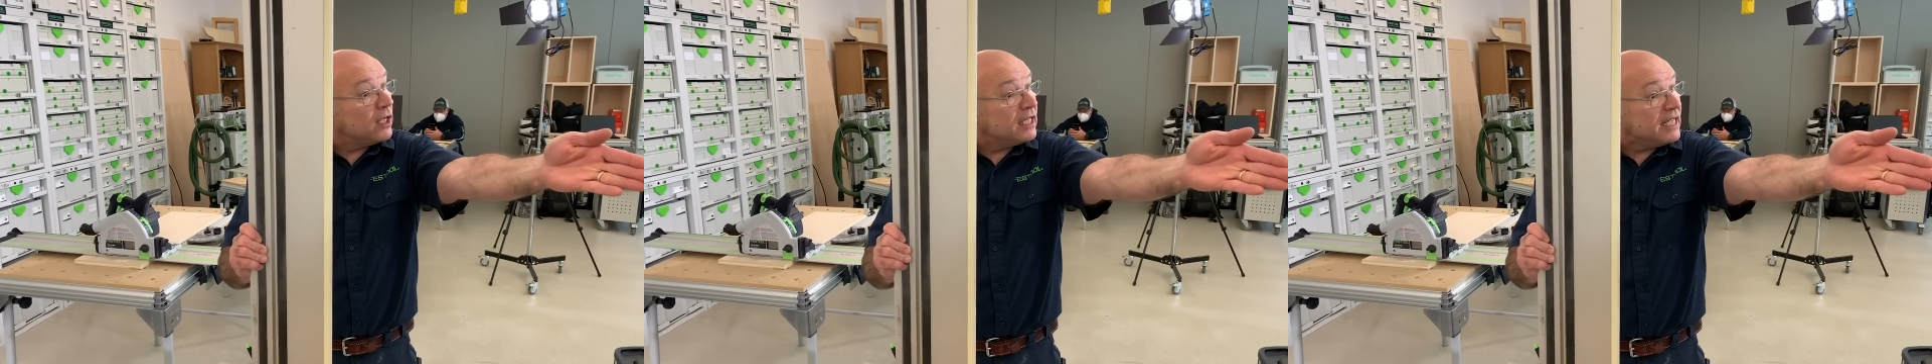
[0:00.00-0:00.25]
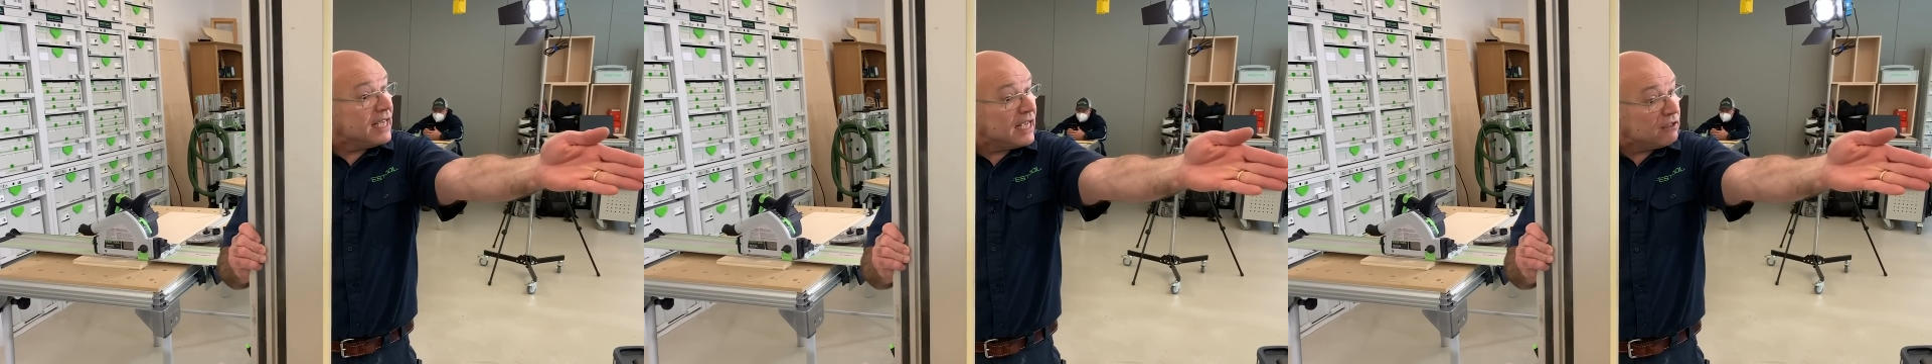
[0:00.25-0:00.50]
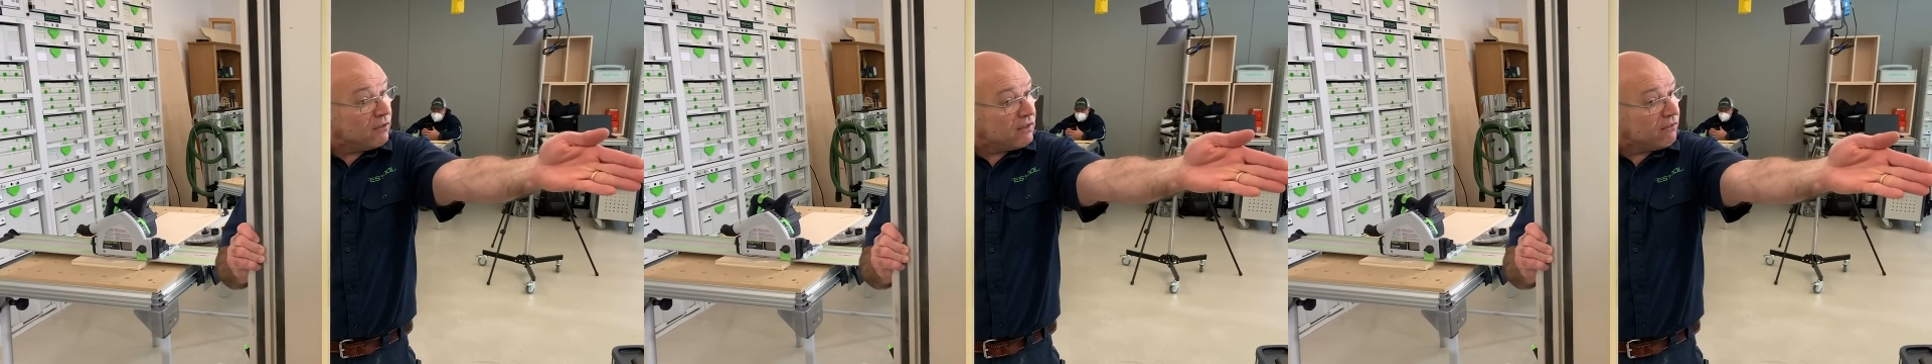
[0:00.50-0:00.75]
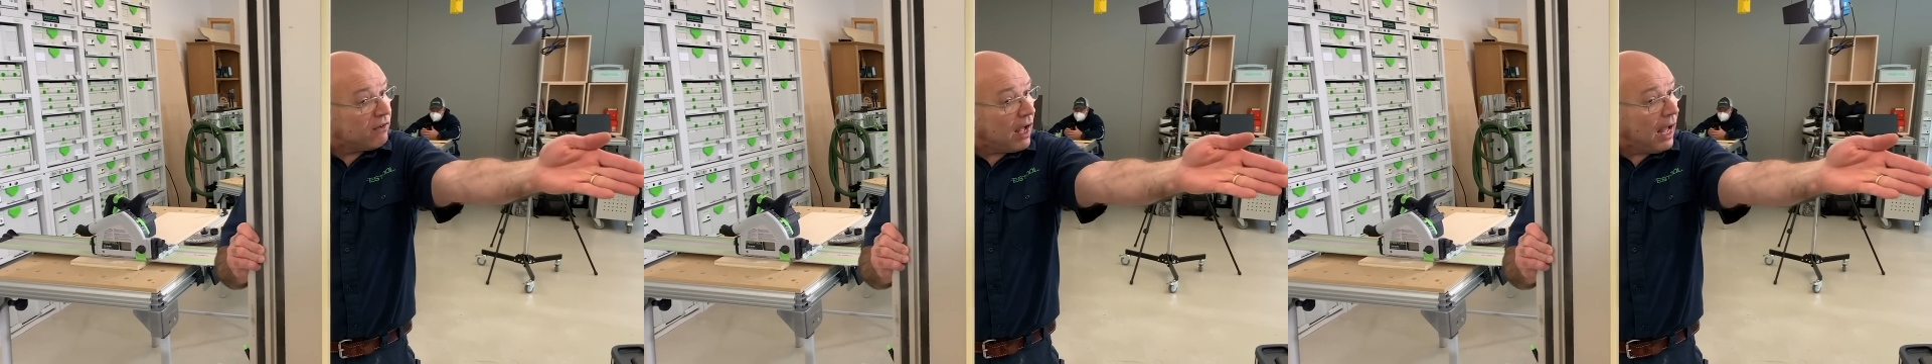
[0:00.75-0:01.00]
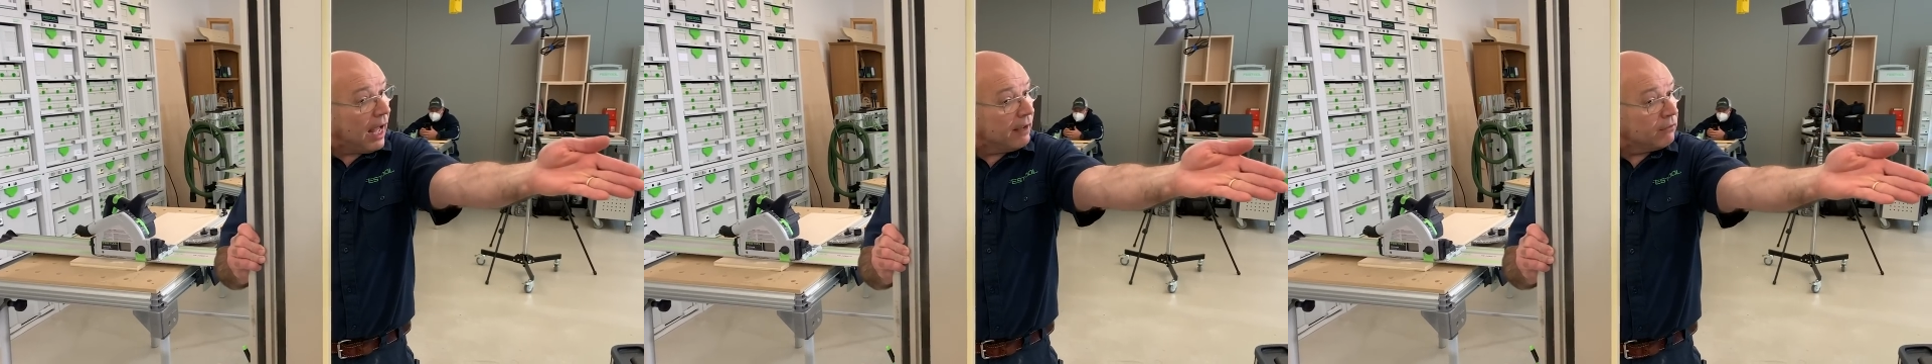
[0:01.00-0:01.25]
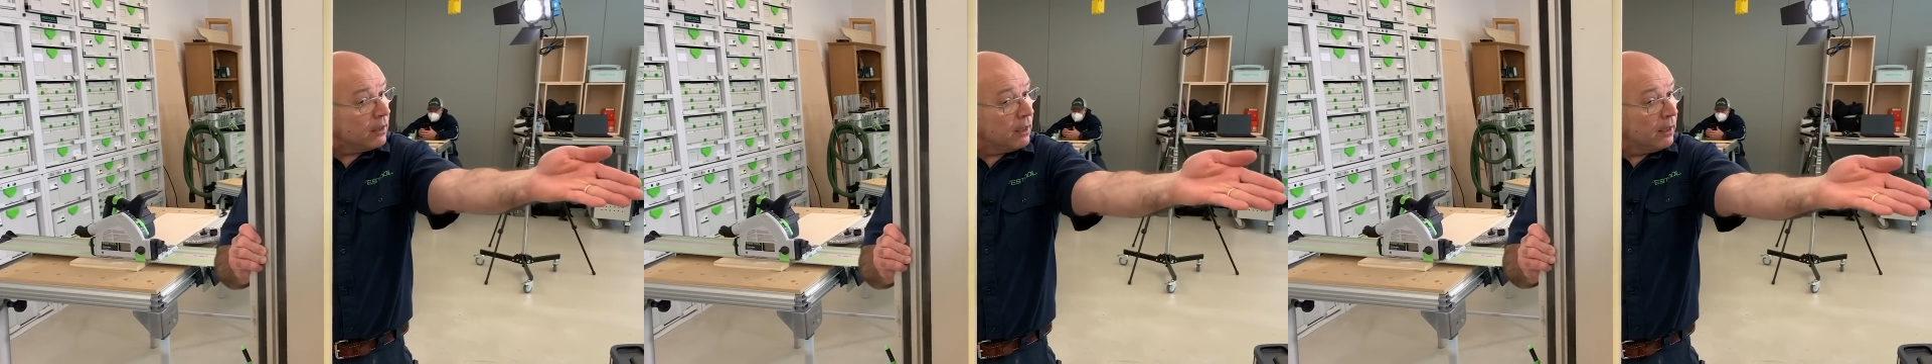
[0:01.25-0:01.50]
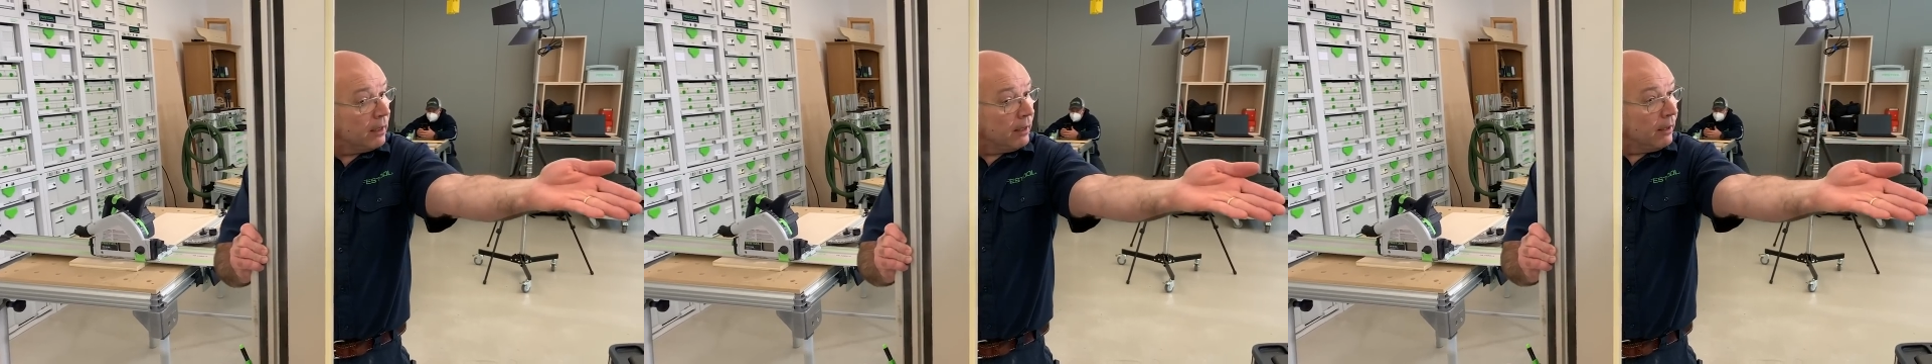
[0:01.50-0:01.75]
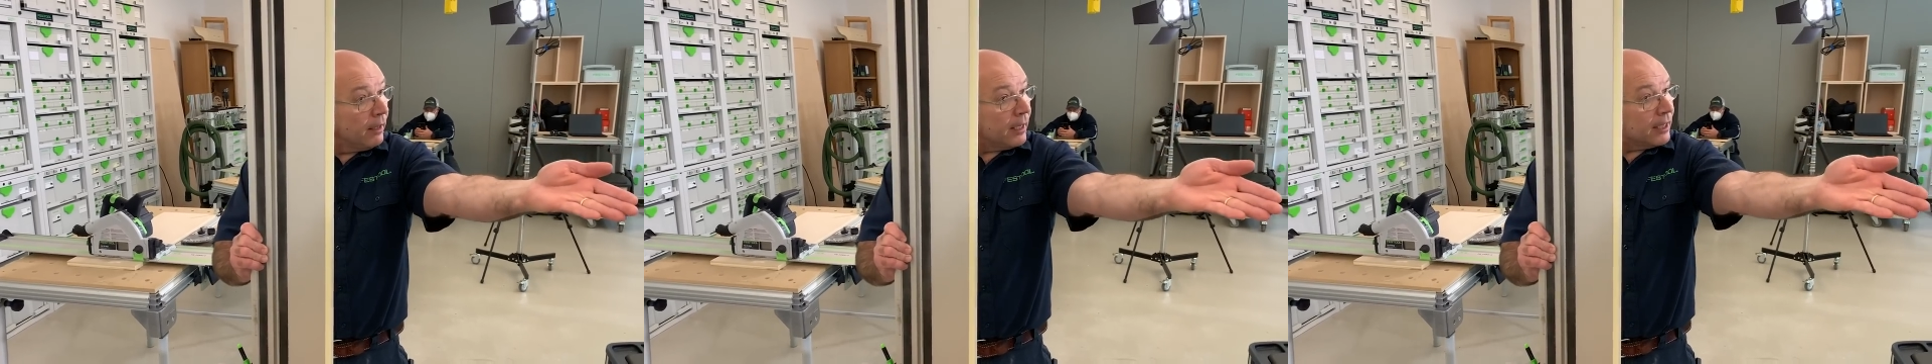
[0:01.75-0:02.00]
on the TS55,
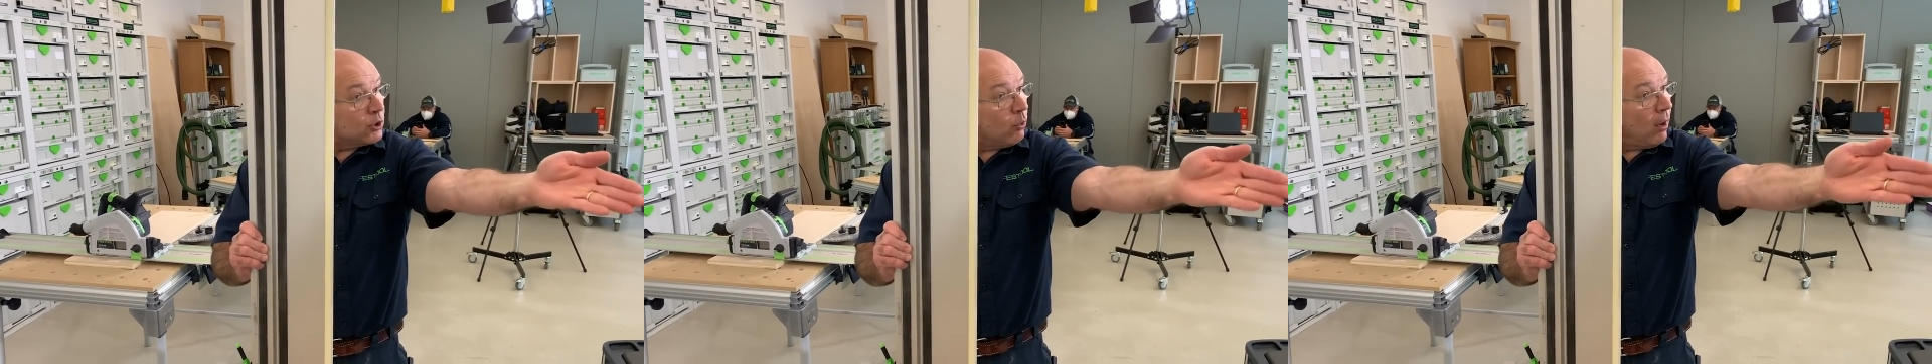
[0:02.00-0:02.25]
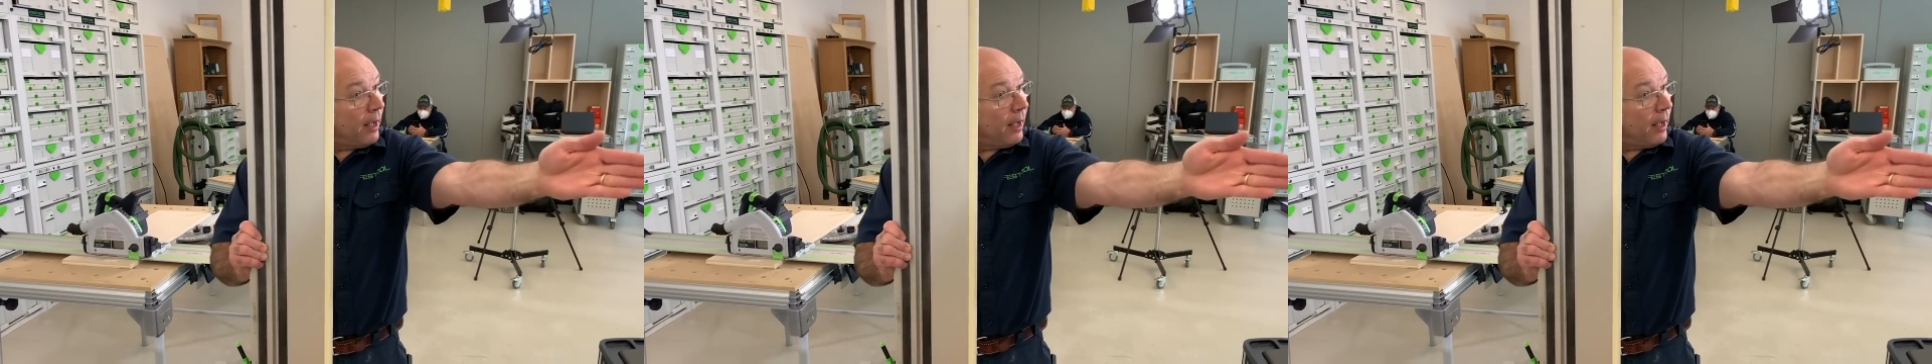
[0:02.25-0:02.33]
guess